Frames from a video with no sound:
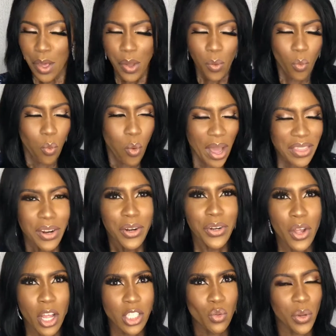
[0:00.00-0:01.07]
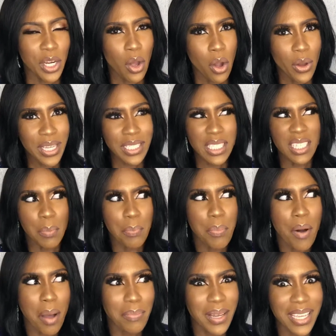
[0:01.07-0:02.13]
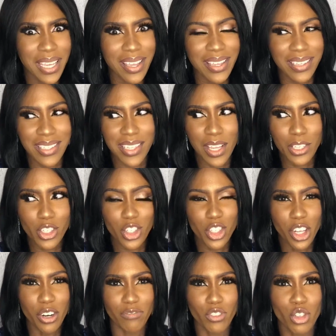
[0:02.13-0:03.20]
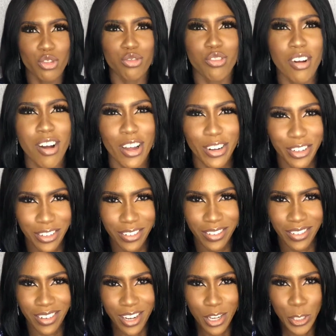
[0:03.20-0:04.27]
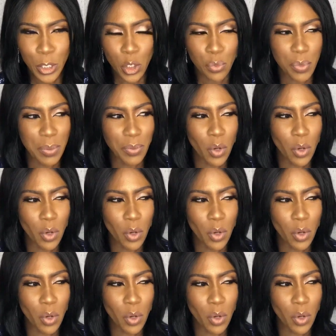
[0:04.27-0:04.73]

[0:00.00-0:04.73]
Whether or not we know it, the public is sort of drawn to people